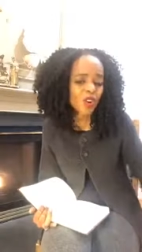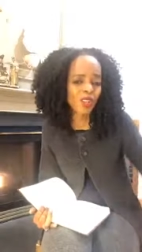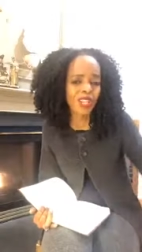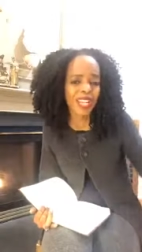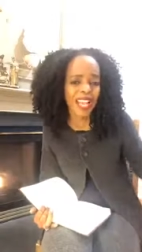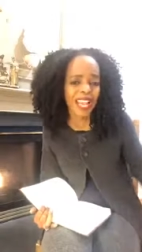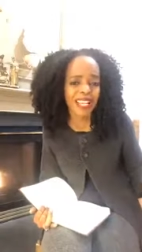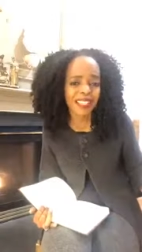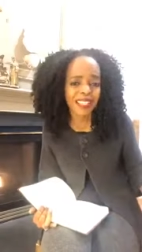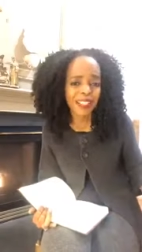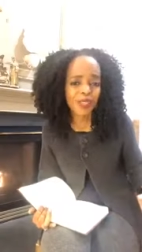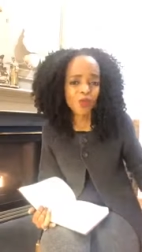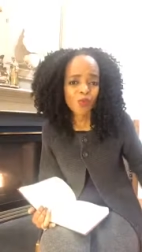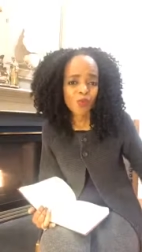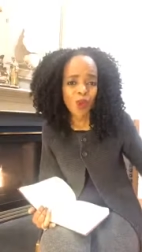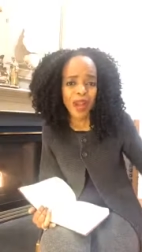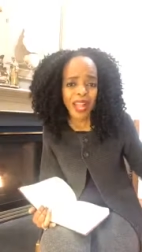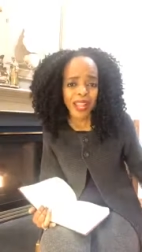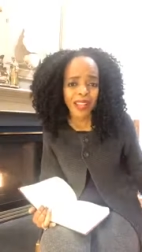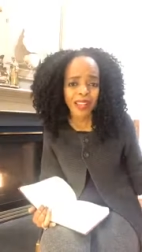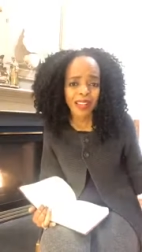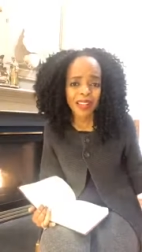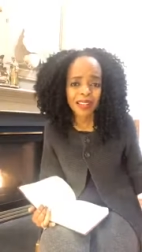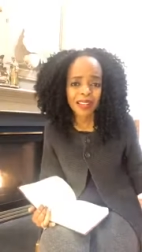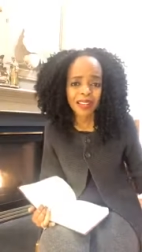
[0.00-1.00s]
not as
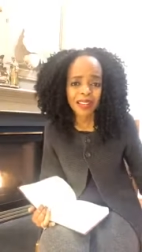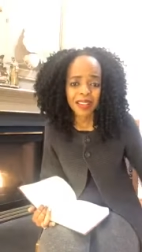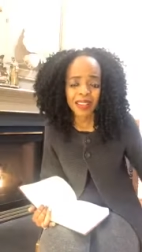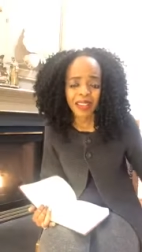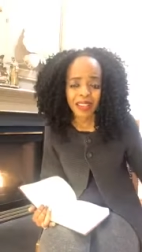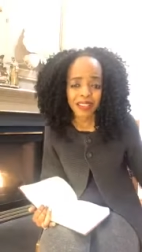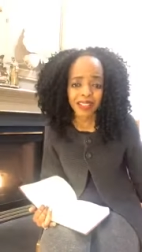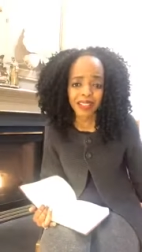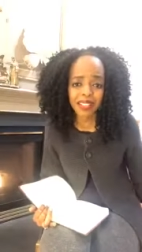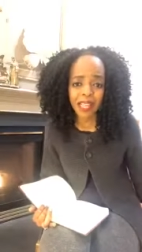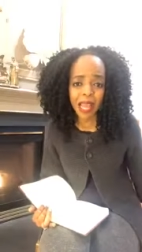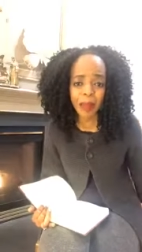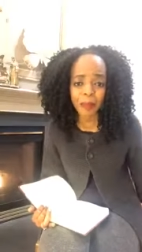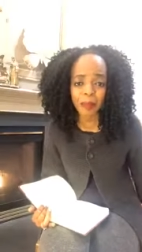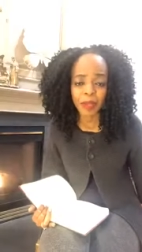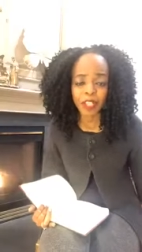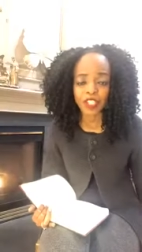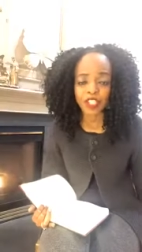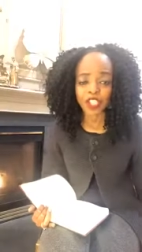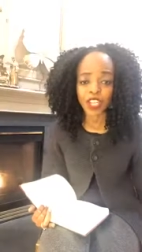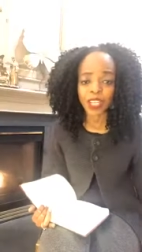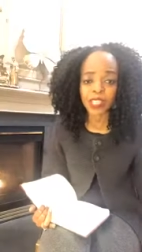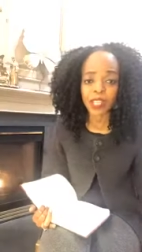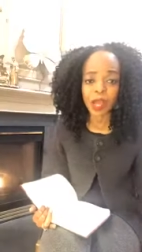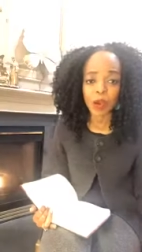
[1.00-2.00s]
well
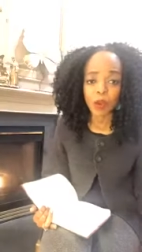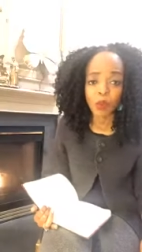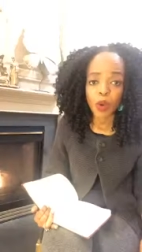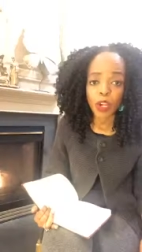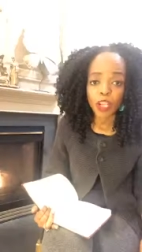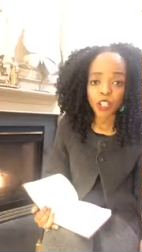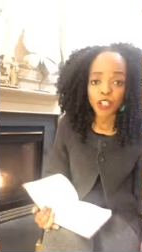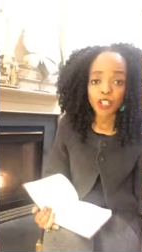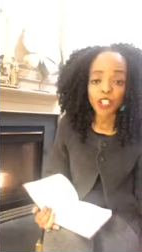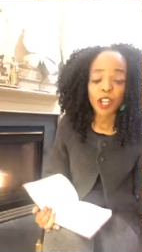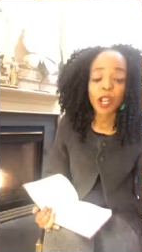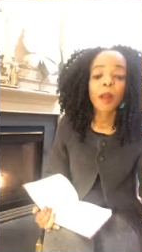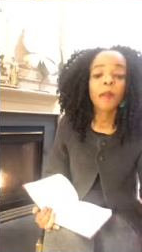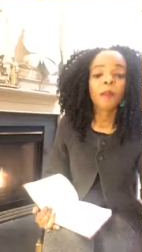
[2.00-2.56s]
established as I wish,